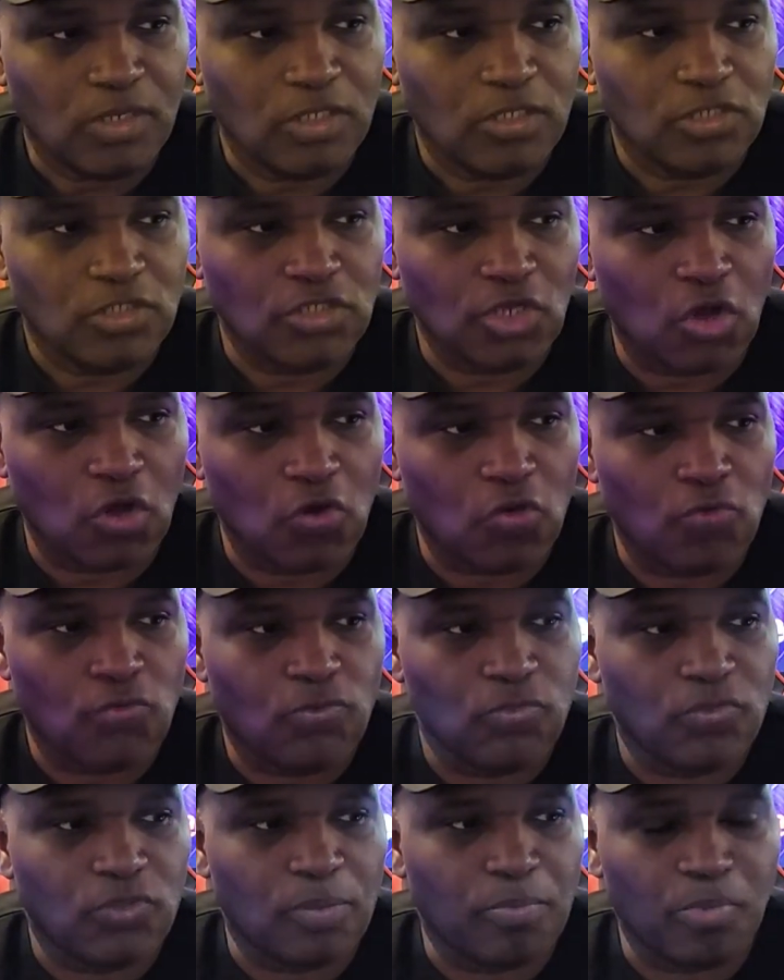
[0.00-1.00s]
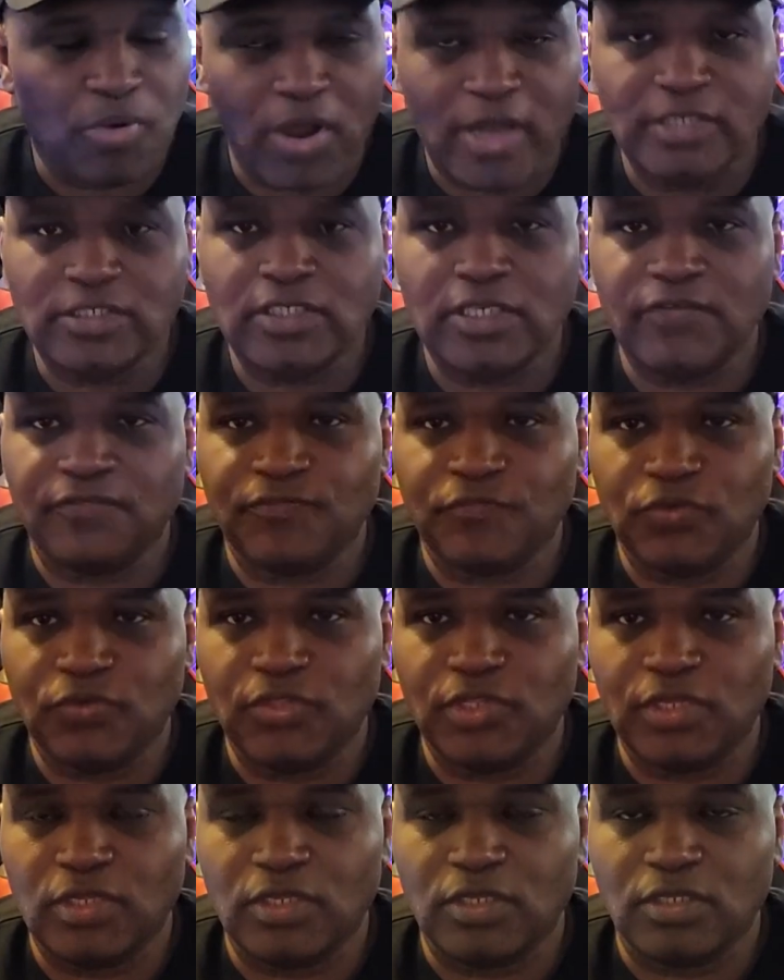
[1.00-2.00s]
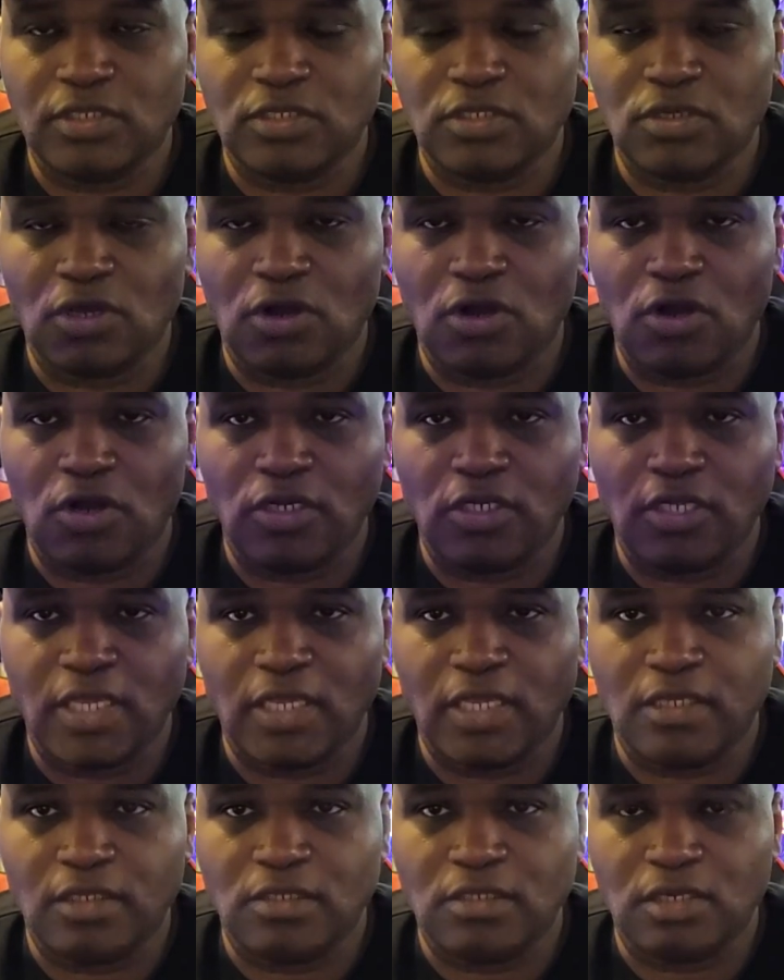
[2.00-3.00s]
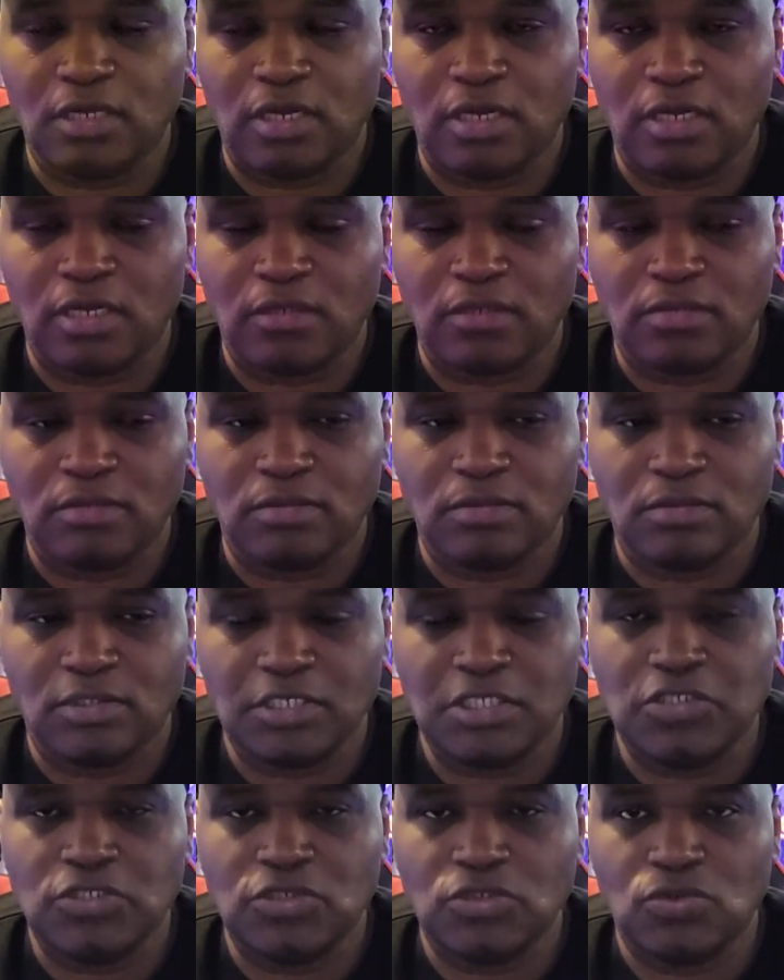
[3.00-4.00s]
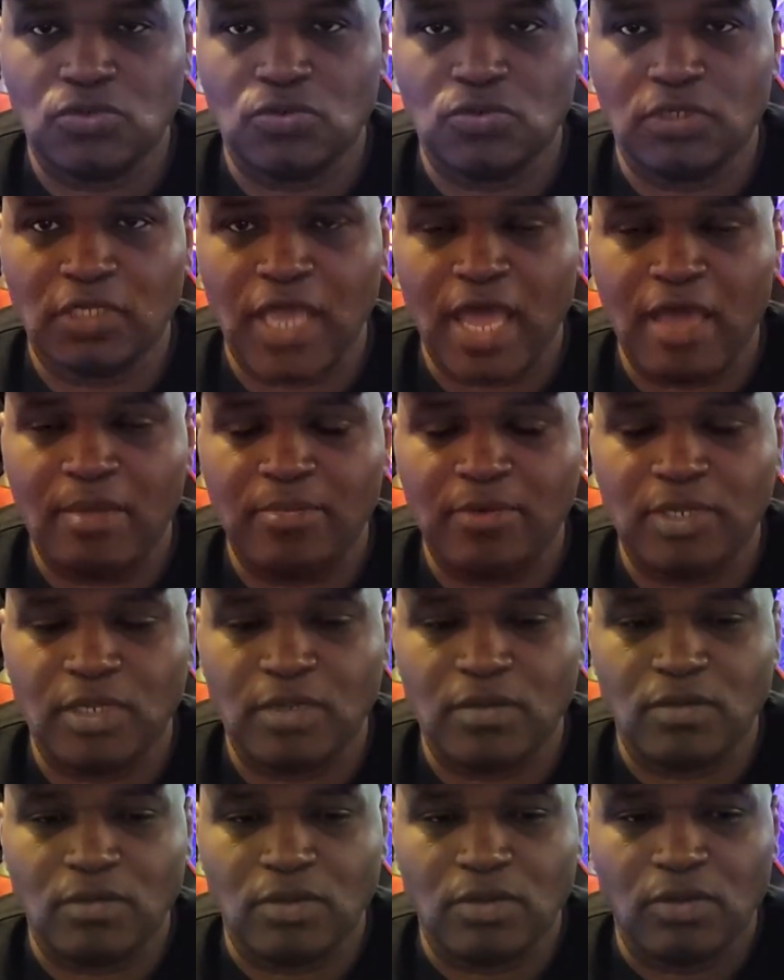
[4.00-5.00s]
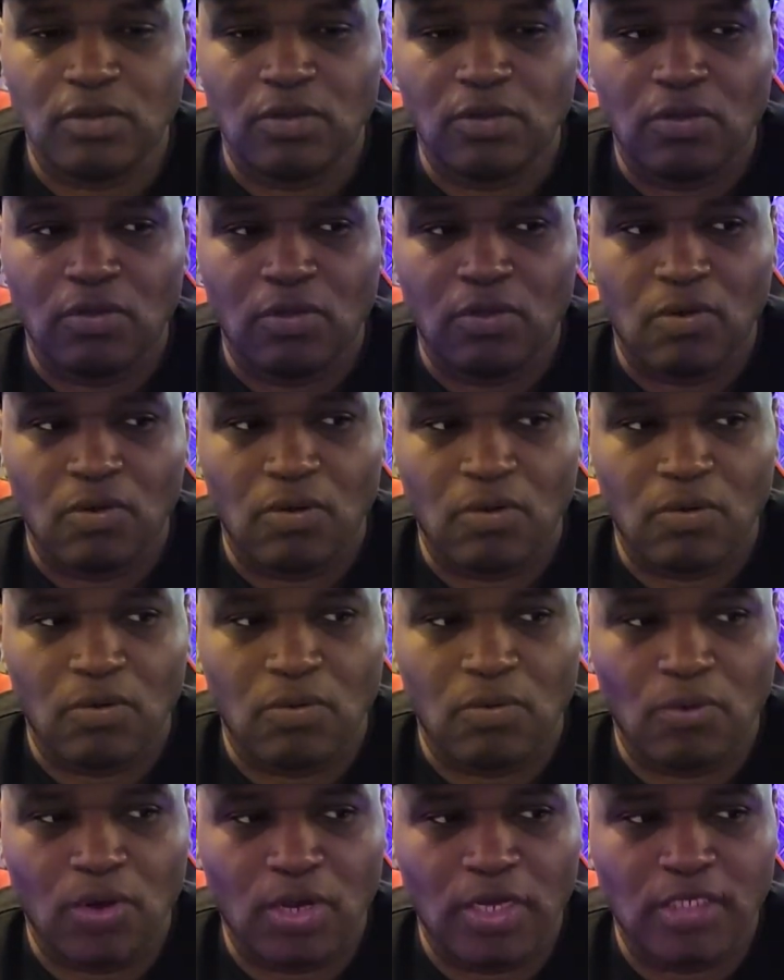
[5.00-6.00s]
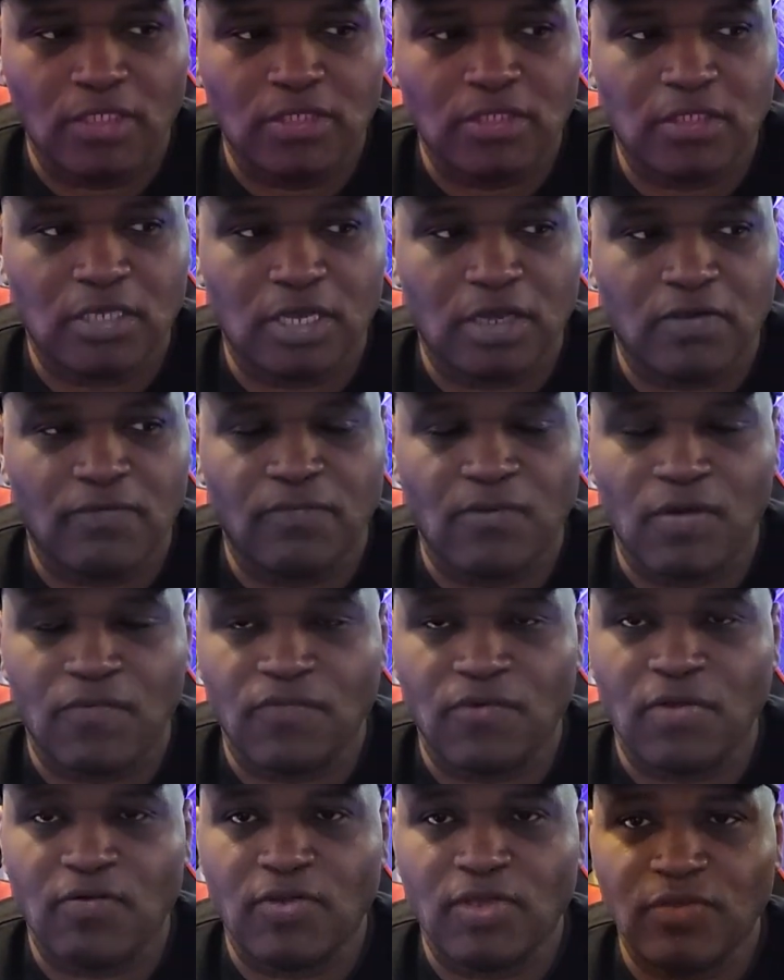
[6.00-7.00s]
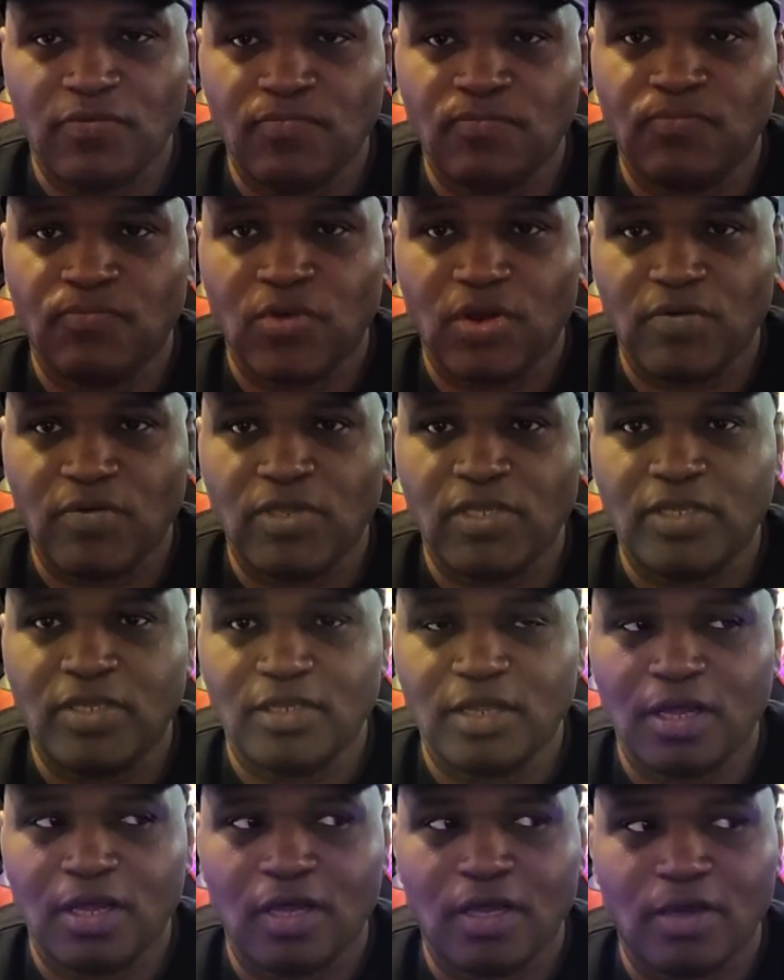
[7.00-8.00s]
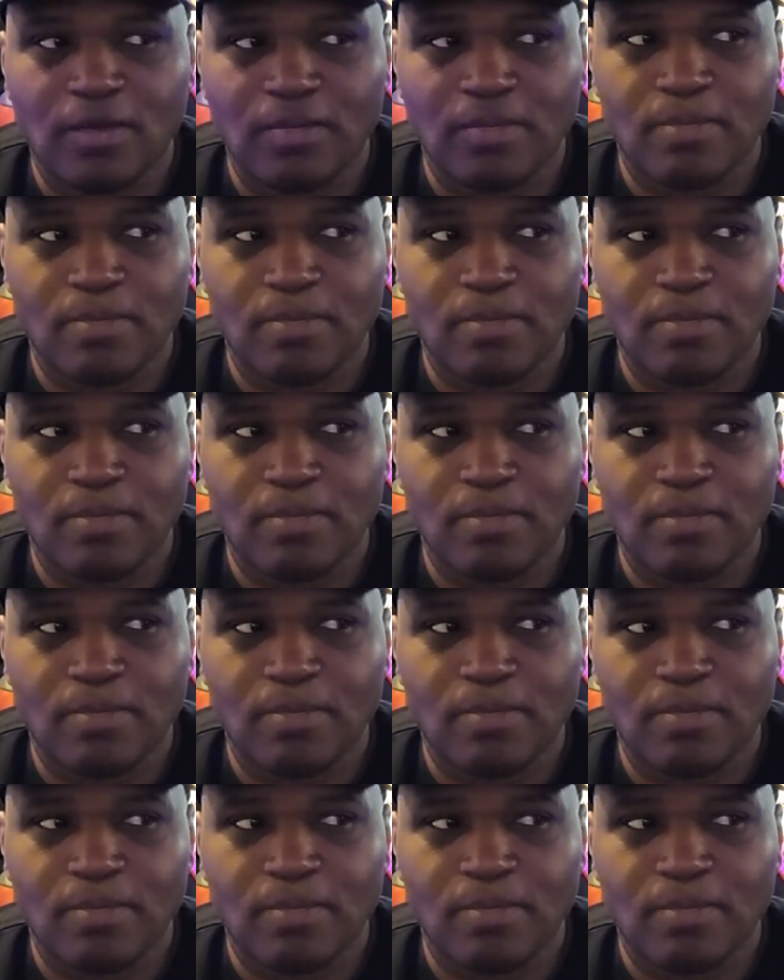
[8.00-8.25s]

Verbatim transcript: so the project for the arcade uh, T2 cabinet was a, a very, very uh,